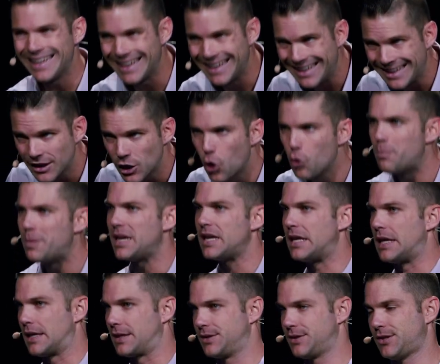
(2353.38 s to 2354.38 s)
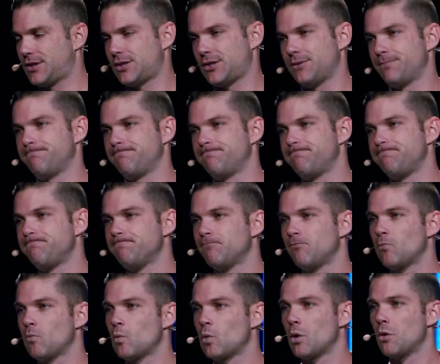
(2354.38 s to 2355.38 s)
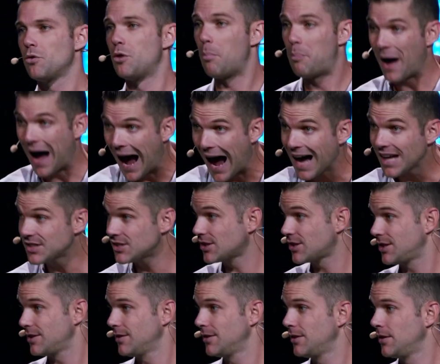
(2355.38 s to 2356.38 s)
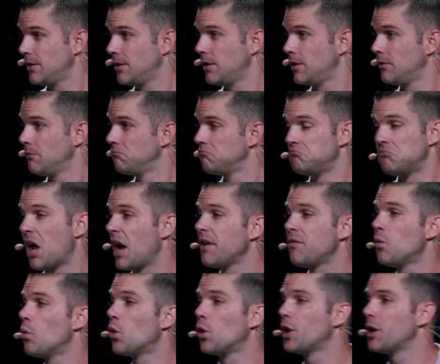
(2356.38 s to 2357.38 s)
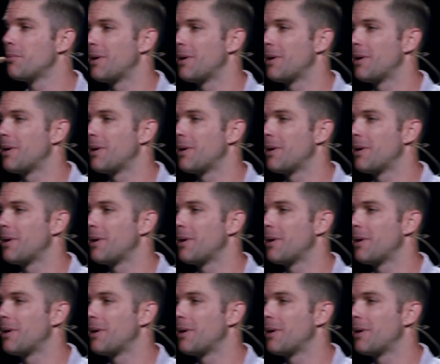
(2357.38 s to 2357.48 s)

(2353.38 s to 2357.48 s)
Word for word: in obedience. The past, not even worried